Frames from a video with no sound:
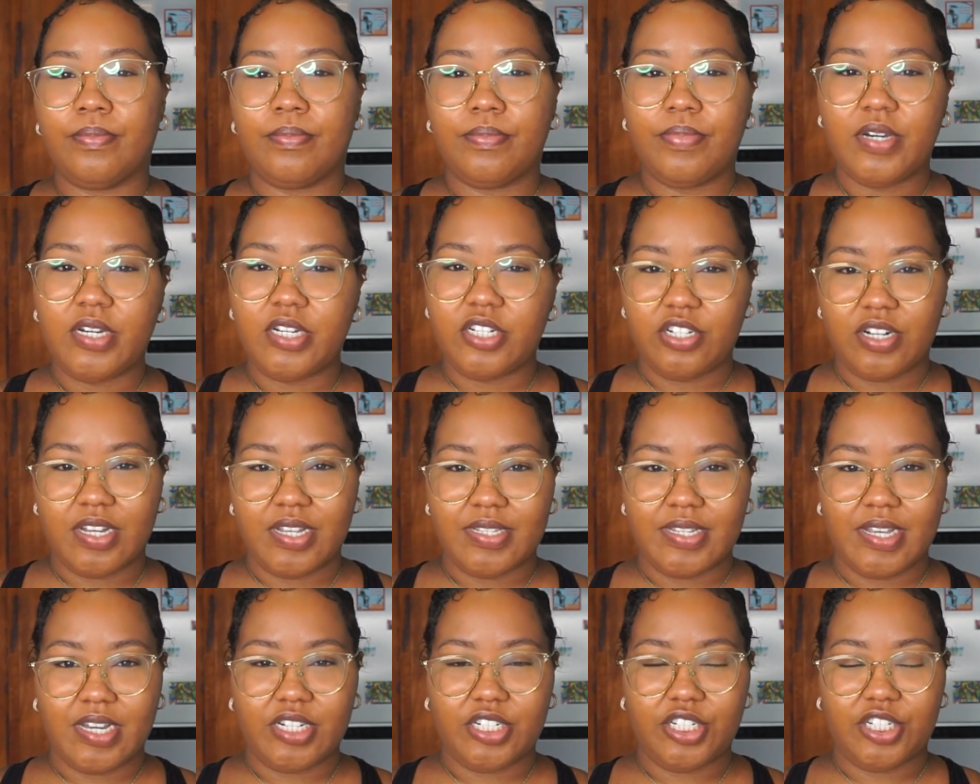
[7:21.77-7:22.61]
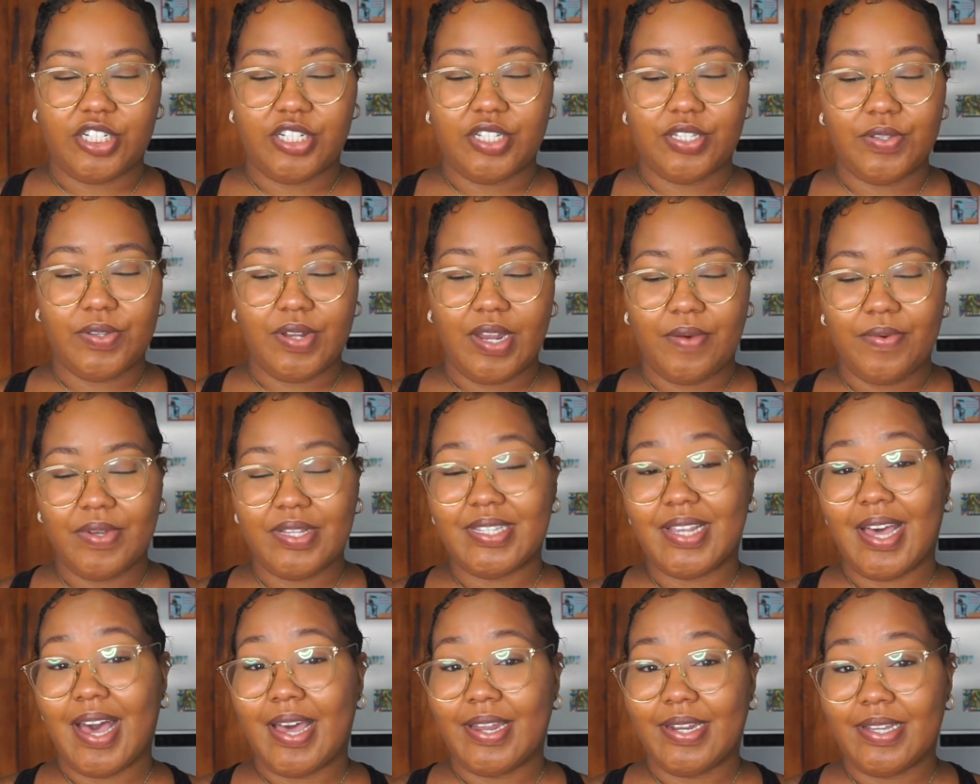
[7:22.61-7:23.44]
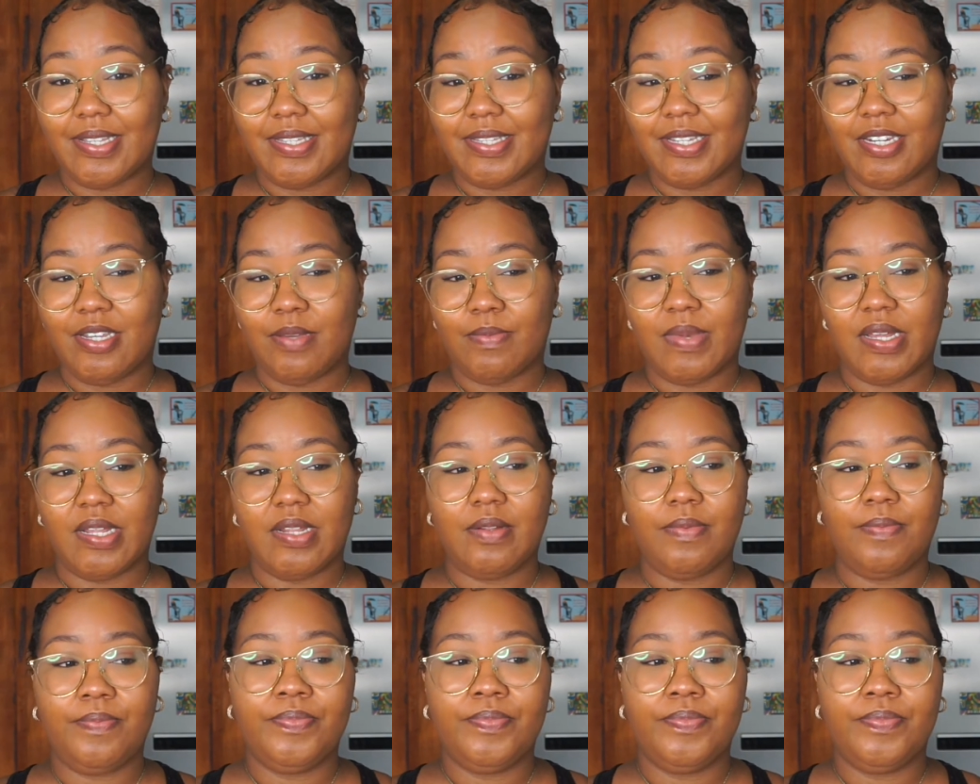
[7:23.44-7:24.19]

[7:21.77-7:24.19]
per transaction. So that was added to the bill.